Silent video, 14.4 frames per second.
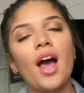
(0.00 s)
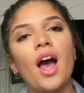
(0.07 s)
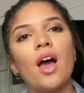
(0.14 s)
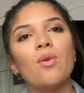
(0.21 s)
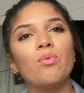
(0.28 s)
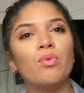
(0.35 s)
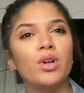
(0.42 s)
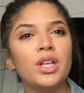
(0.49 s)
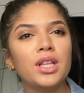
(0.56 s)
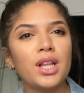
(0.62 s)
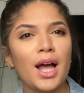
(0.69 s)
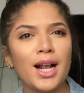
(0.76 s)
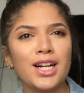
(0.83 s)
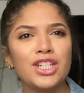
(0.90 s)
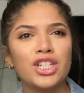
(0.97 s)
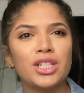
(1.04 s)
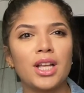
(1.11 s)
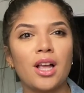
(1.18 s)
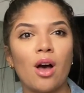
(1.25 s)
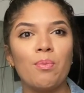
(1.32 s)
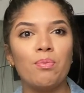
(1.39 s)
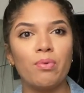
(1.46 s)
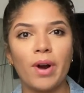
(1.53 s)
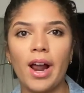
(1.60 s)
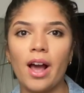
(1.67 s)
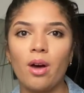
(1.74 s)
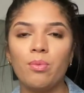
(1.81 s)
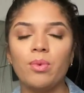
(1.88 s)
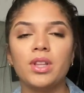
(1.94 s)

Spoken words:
I really like just like a brown